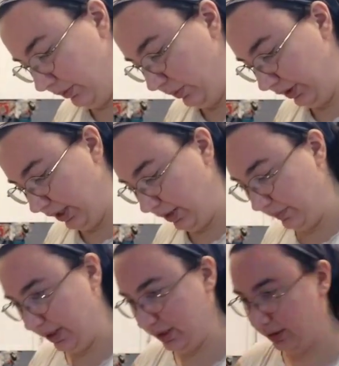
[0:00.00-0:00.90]
will not
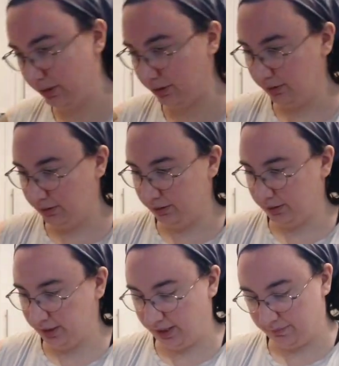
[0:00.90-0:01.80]
waste
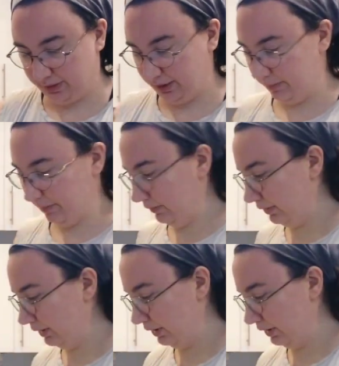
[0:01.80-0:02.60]
half a teaspoon.